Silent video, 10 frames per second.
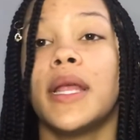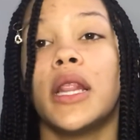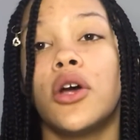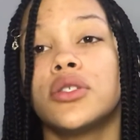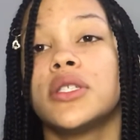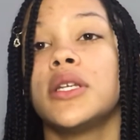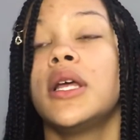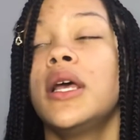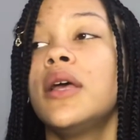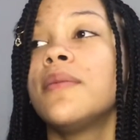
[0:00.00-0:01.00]
and lotion
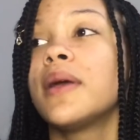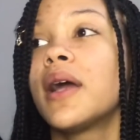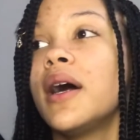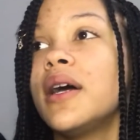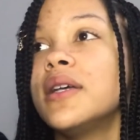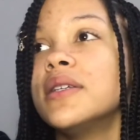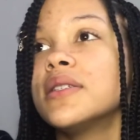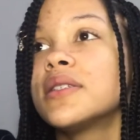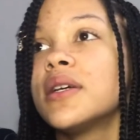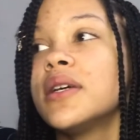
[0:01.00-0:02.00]

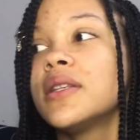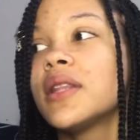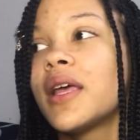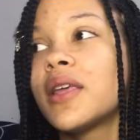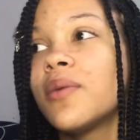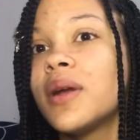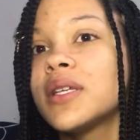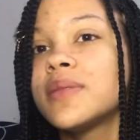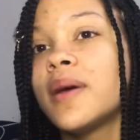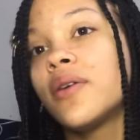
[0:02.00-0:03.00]
because like you want to
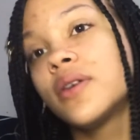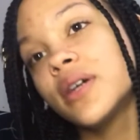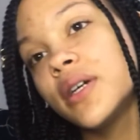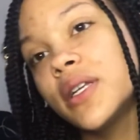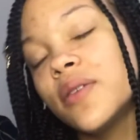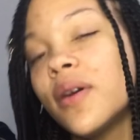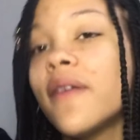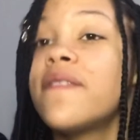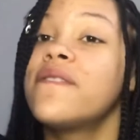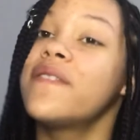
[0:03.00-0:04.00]
smell good you want
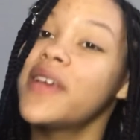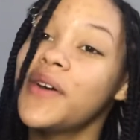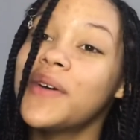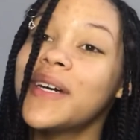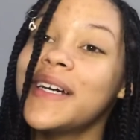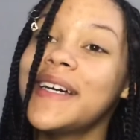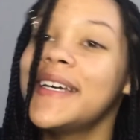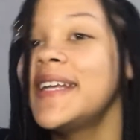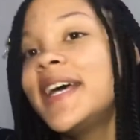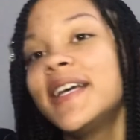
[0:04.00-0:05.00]
to feel
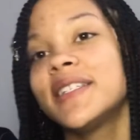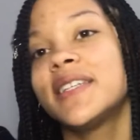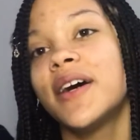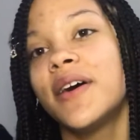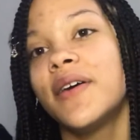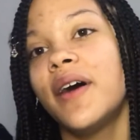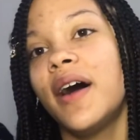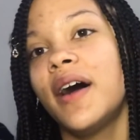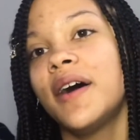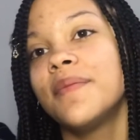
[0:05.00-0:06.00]
good so
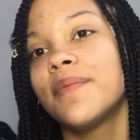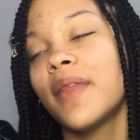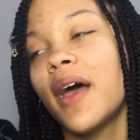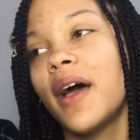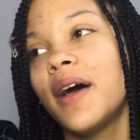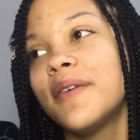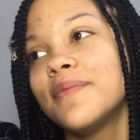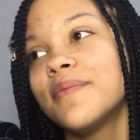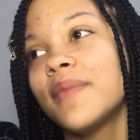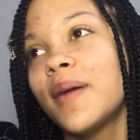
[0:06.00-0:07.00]
um, um,
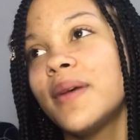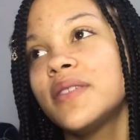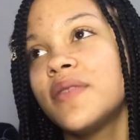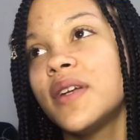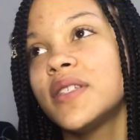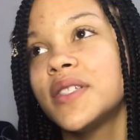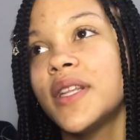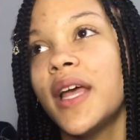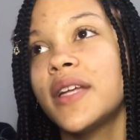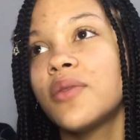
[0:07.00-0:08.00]
my best friend she
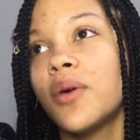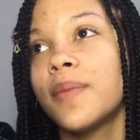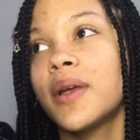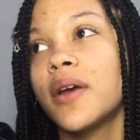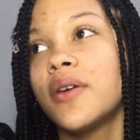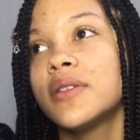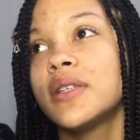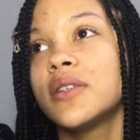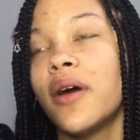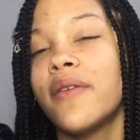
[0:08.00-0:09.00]
liked warm and cozy
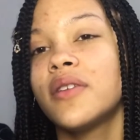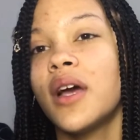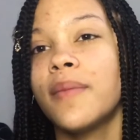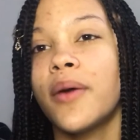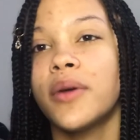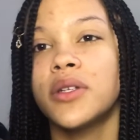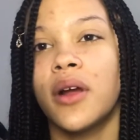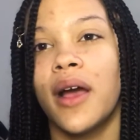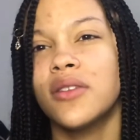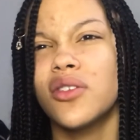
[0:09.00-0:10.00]
so every time I went to her
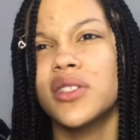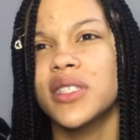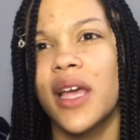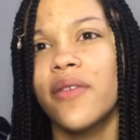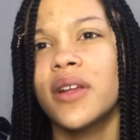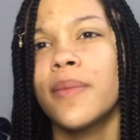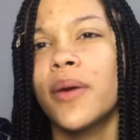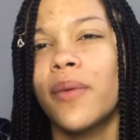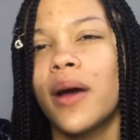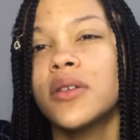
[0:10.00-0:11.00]
house or just every time
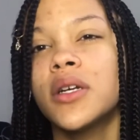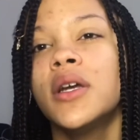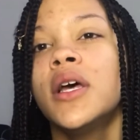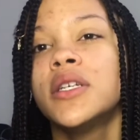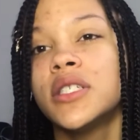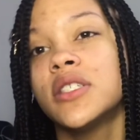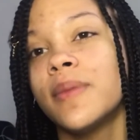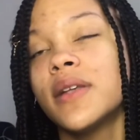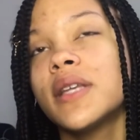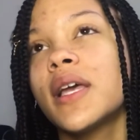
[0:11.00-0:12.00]
I'm around her she
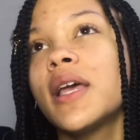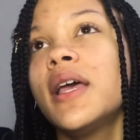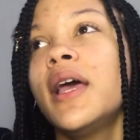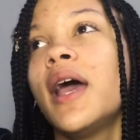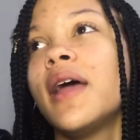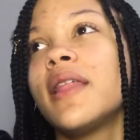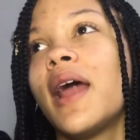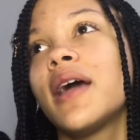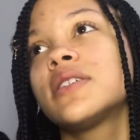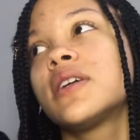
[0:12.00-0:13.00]
smells like it and then I
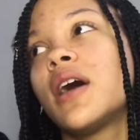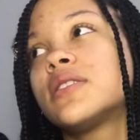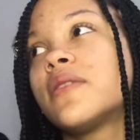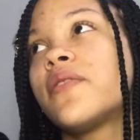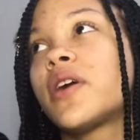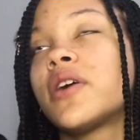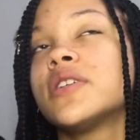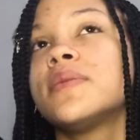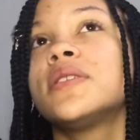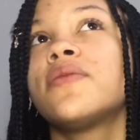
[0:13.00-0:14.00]
actually got some for
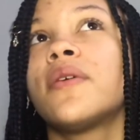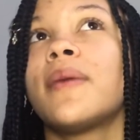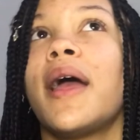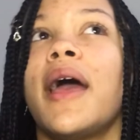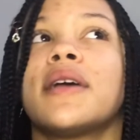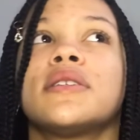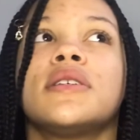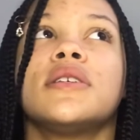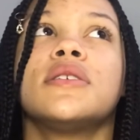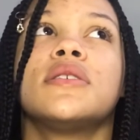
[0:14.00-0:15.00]
Christmas from my
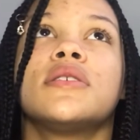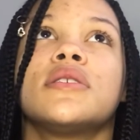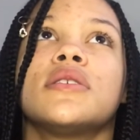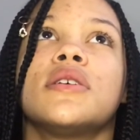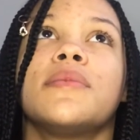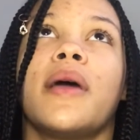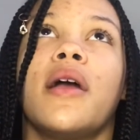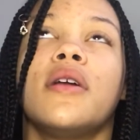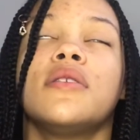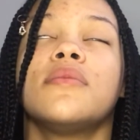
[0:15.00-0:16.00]
ex's
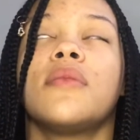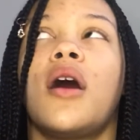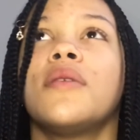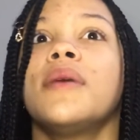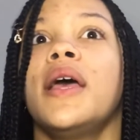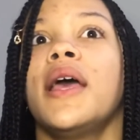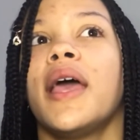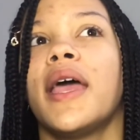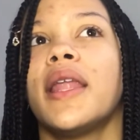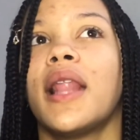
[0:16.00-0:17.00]
parent mom
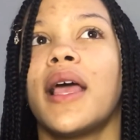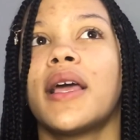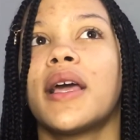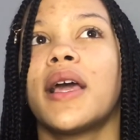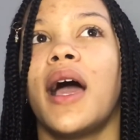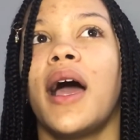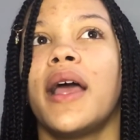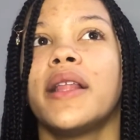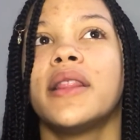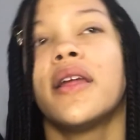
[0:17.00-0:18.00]
and like
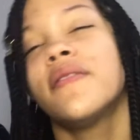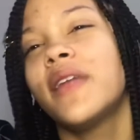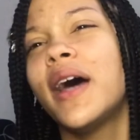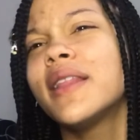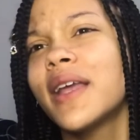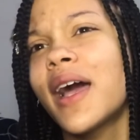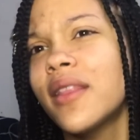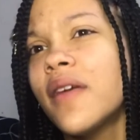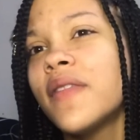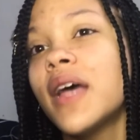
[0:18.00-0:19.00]
I love that like I
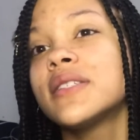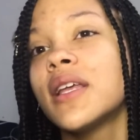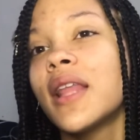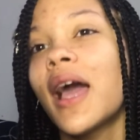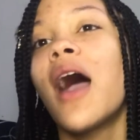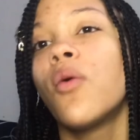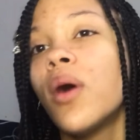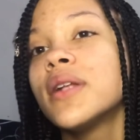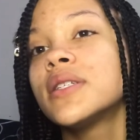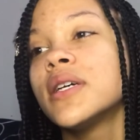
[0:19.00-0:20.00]
love that scent like I
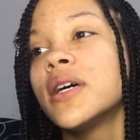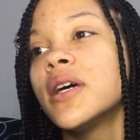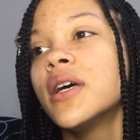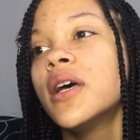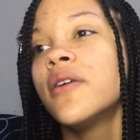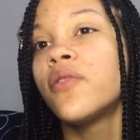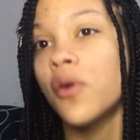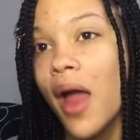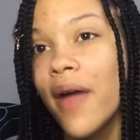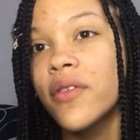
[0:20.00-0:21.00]
want to
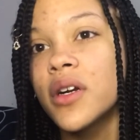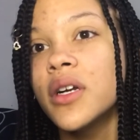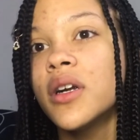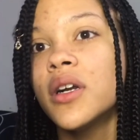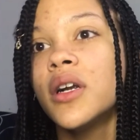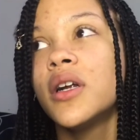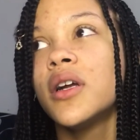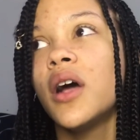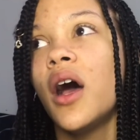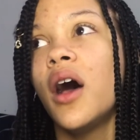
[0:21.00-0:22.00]
forever
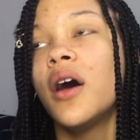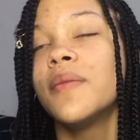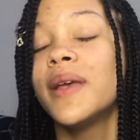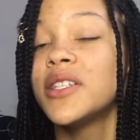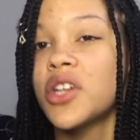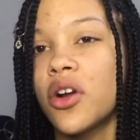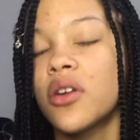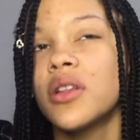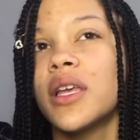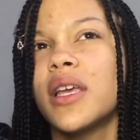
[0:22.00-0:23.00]
um,
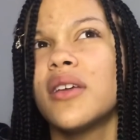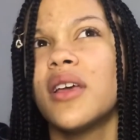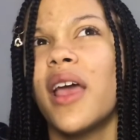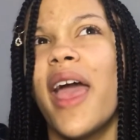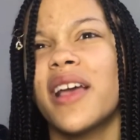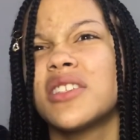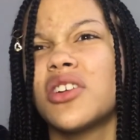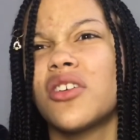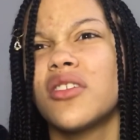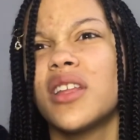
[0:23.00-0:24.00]
internally,
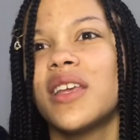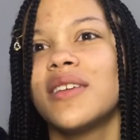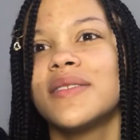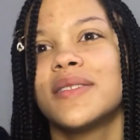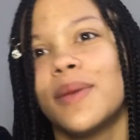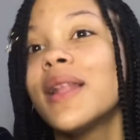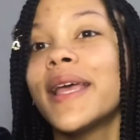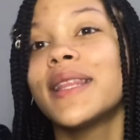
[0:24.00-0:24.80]
externally smell like